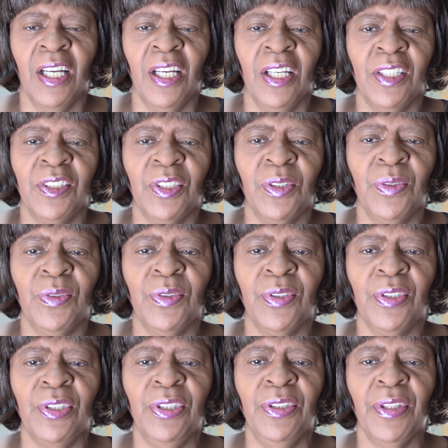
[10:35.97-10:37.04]
So
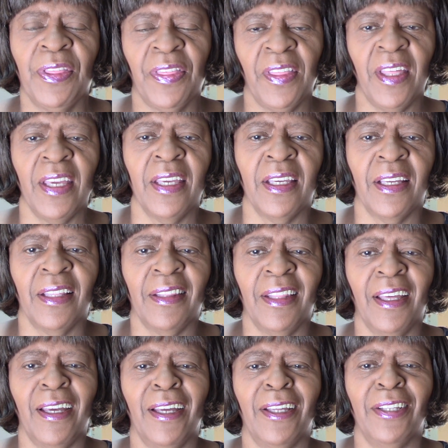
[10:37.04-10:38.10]
you think
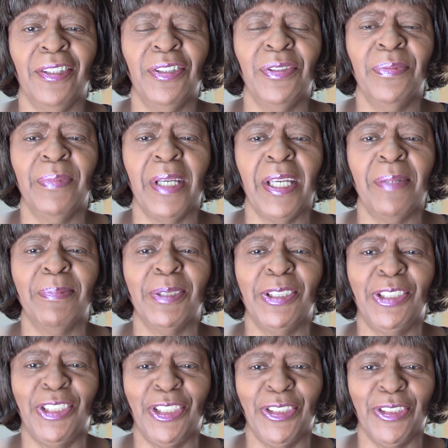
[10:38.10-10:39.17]
that you may
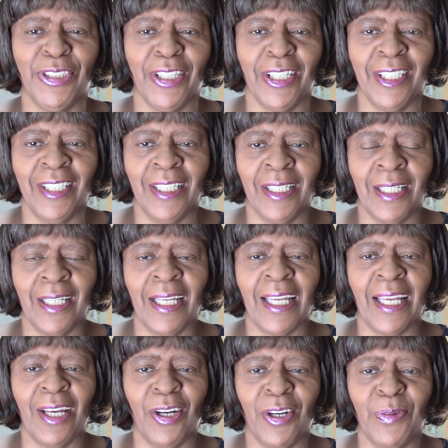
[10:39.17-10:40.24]
mature
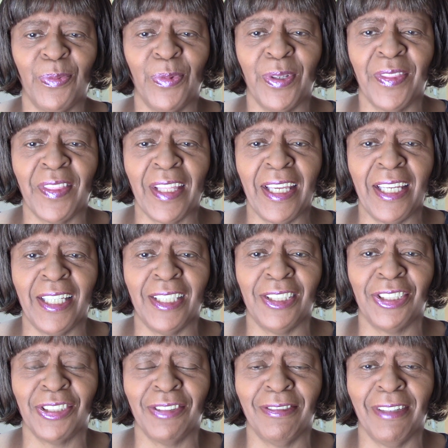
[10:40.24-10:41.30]
with
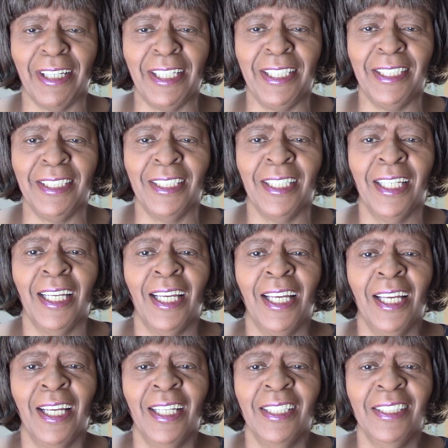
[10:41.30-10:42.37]
age, right?
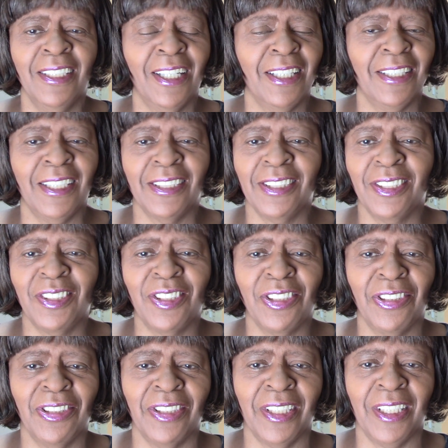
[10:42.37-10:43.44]
Not
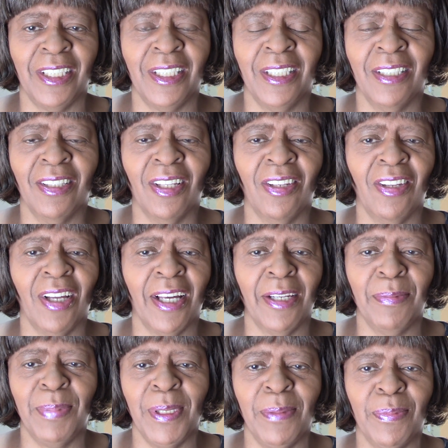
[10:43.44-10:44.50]
necessarily. A lot
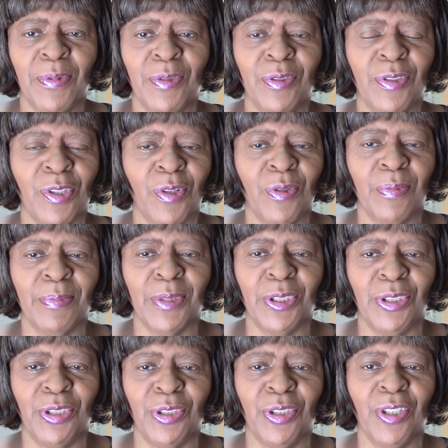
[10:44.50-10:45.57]
of people don't
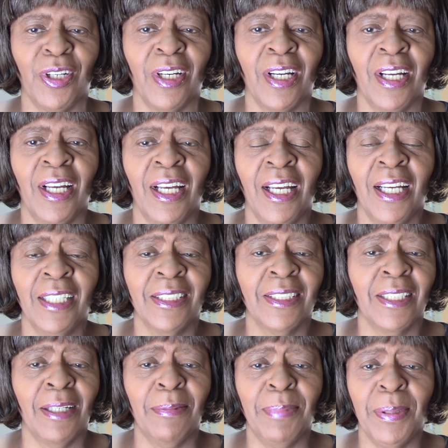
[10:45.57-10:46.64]
mature.
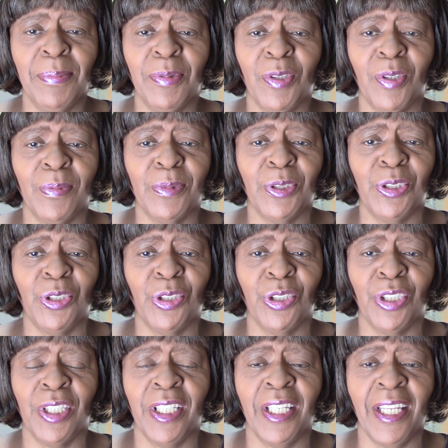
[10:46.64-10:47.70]
Some people don't
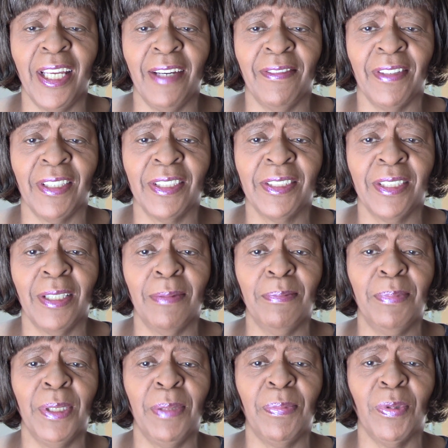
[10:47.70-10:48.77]
mature never. Some
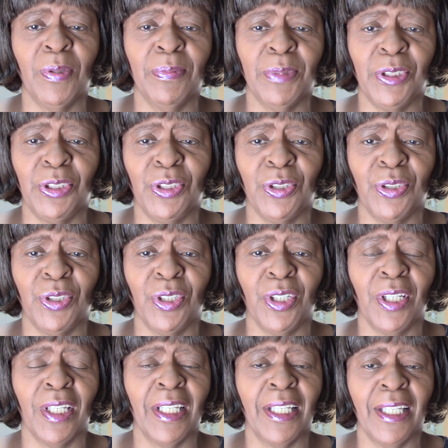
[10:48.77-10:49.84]
people mature
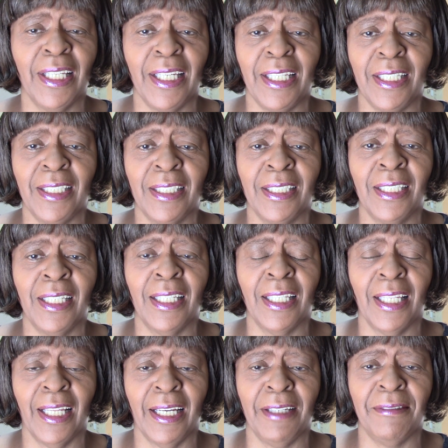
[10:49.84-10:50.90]
late
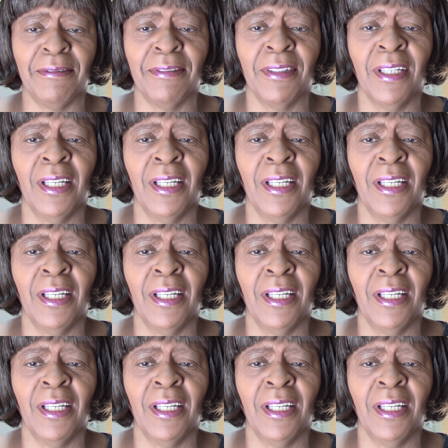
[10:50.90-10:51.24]
in life.